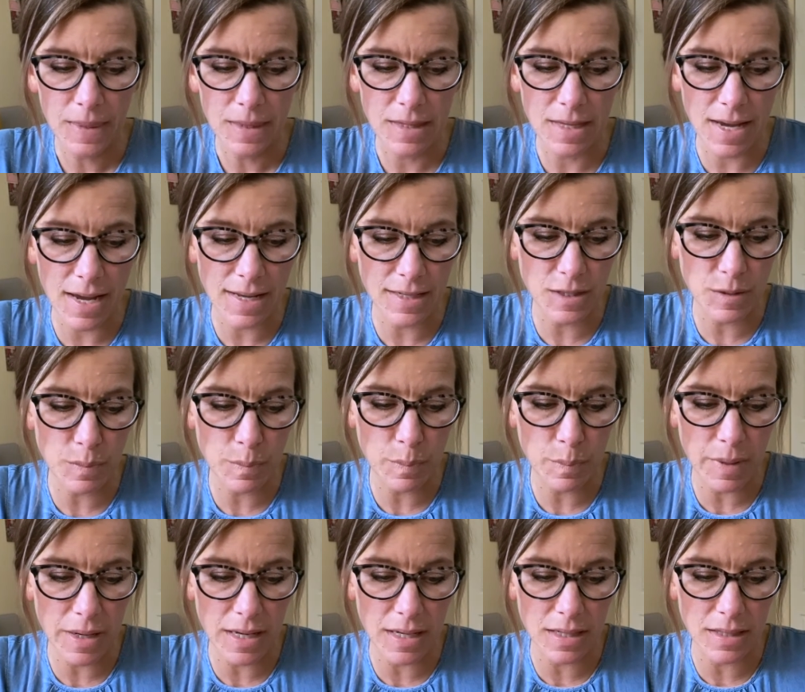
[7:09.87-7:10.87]
Dad's
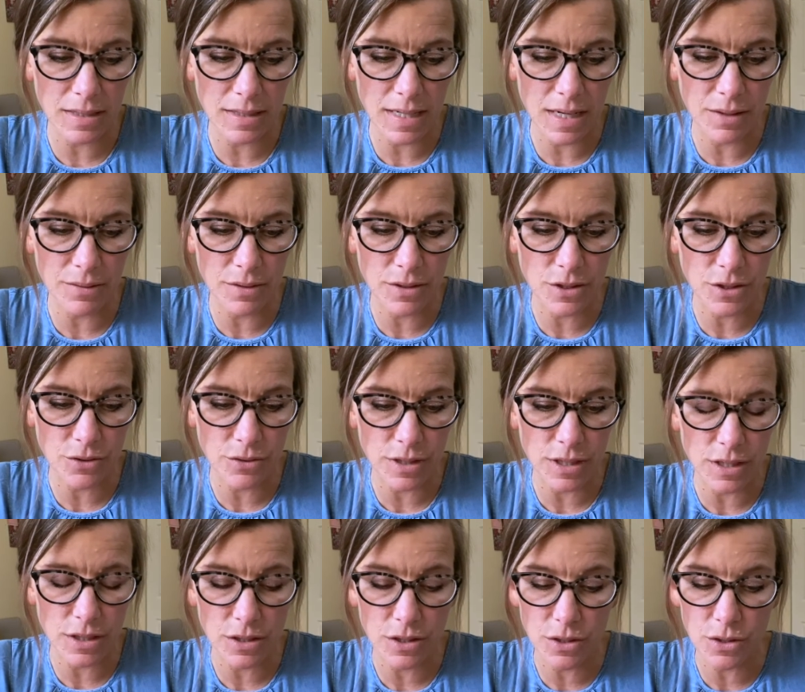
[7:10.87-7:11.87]
band down the
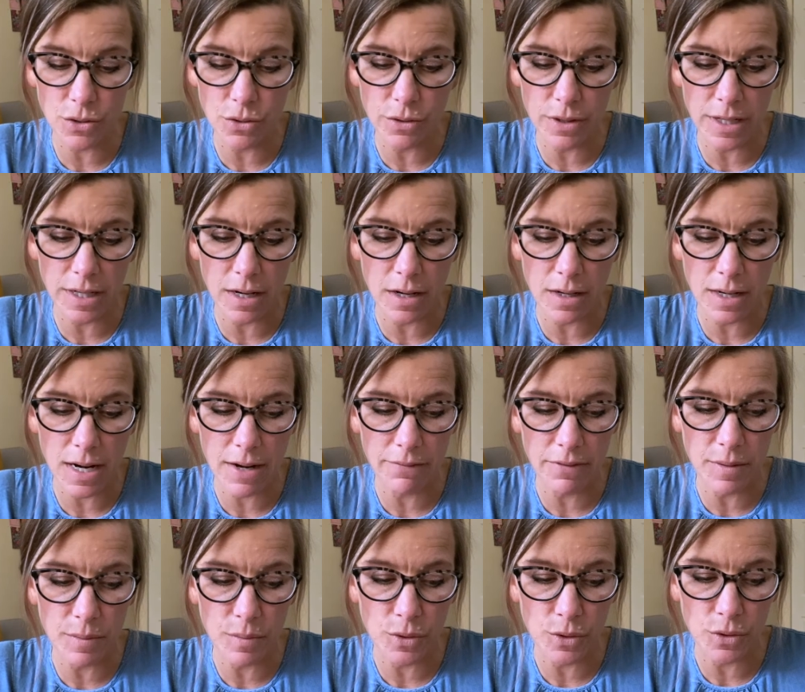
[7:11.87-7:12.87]
street is scoring our
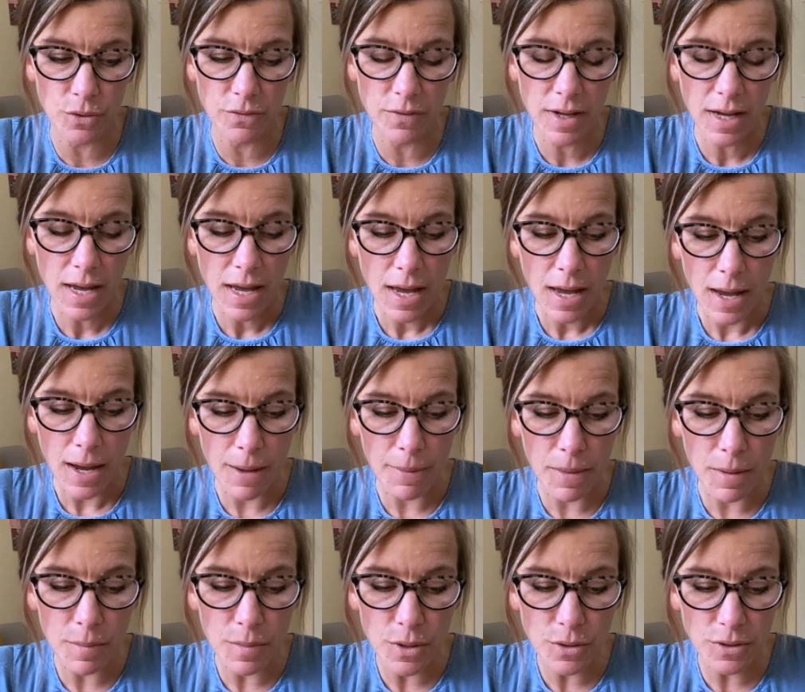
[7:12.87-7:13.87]
every move, and
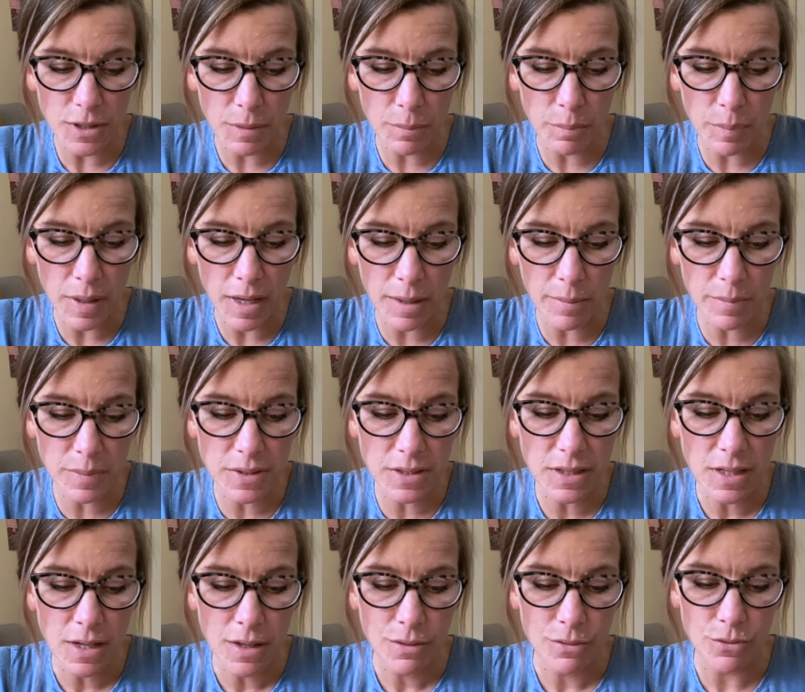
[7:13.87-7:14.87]
the music
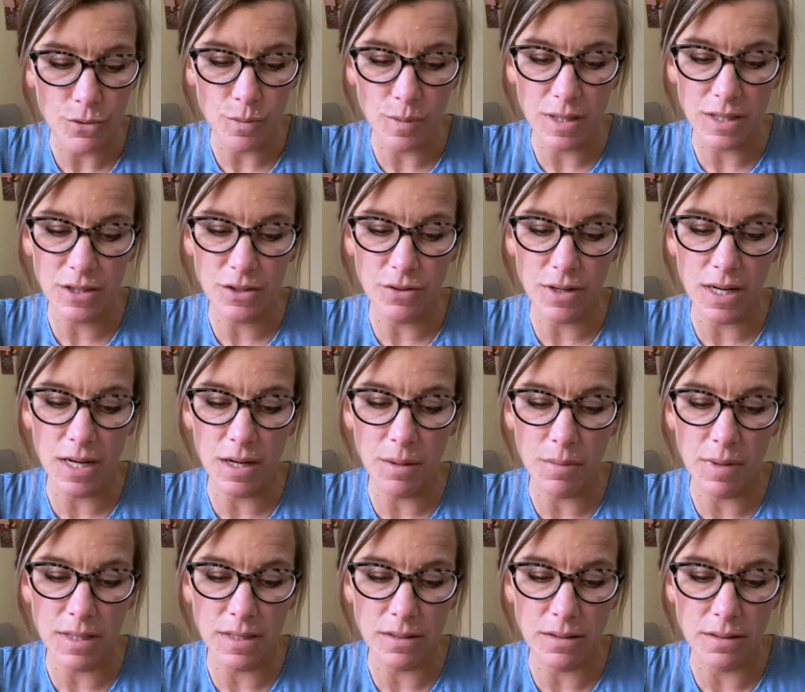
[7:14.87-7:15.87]
pumps through my straining
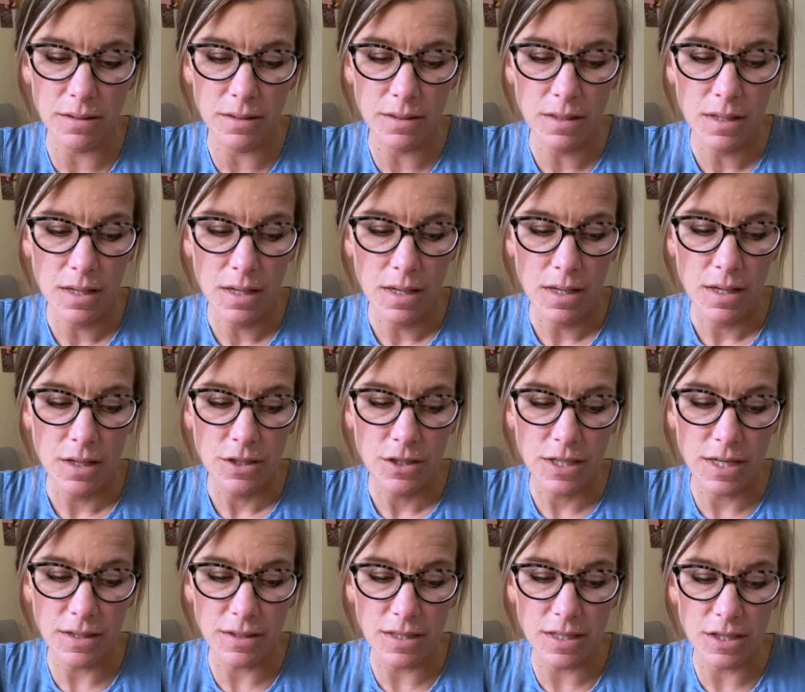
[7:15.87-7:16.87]
muscles.
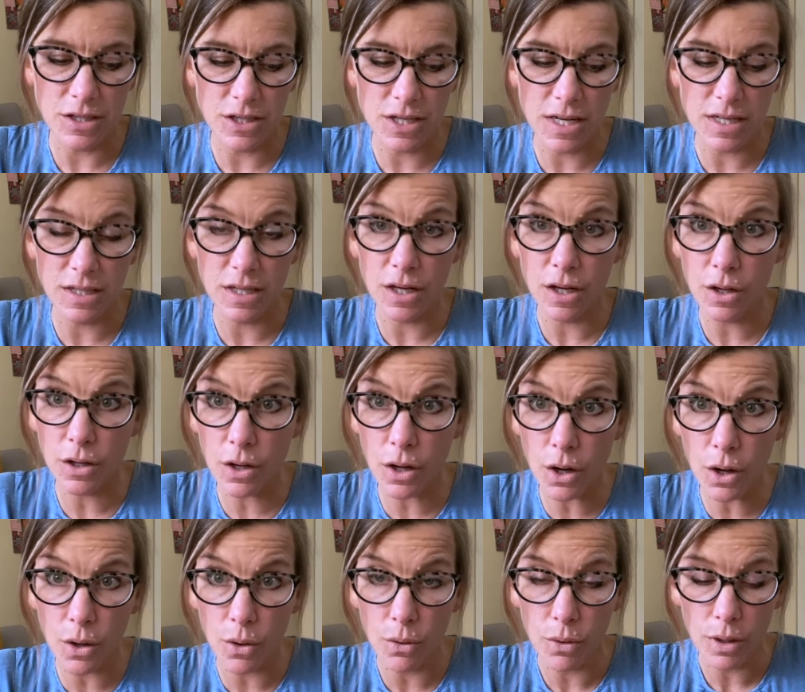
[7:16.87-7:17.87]
Chelsea's chanting,
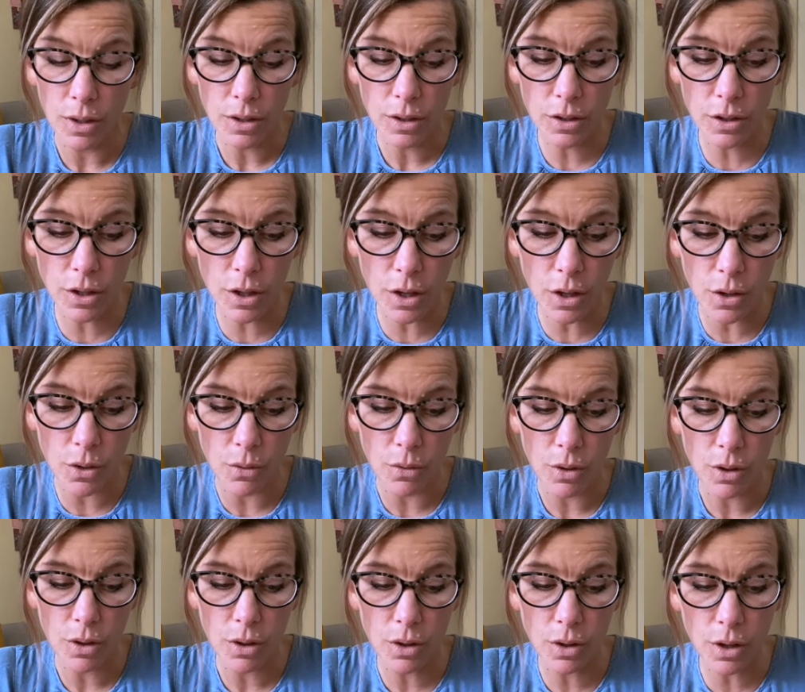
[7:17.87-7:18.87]
go, go,
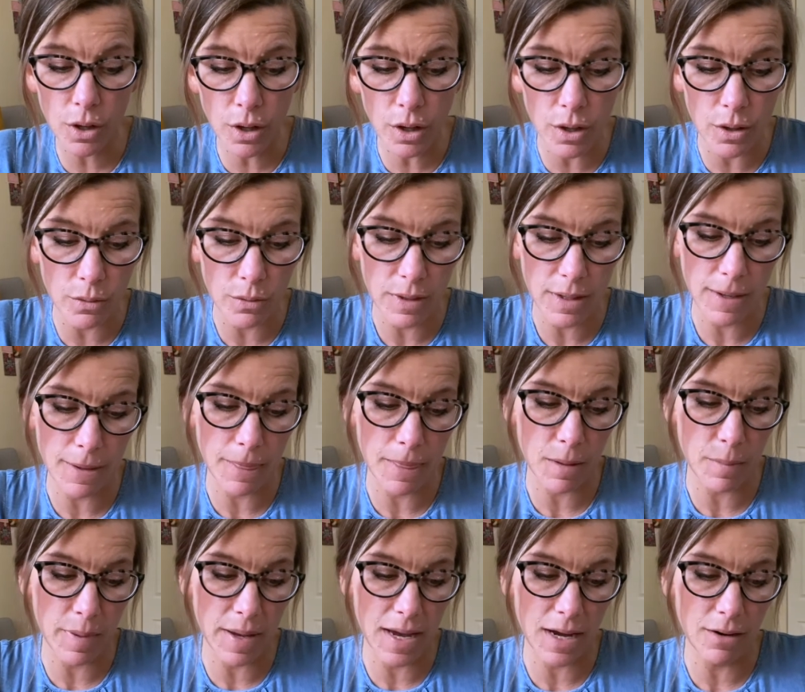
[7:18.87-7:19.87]
go, in
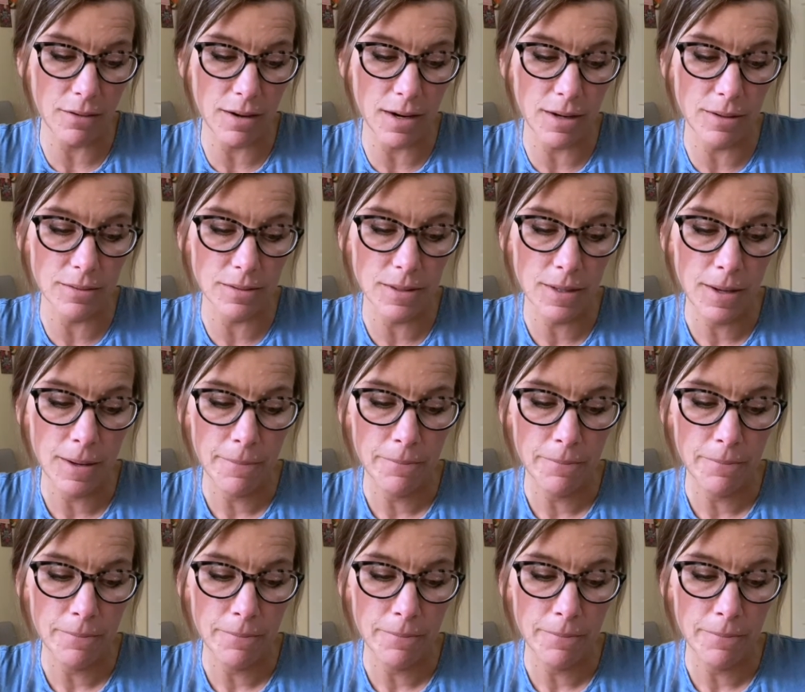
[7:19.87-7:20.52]
the background.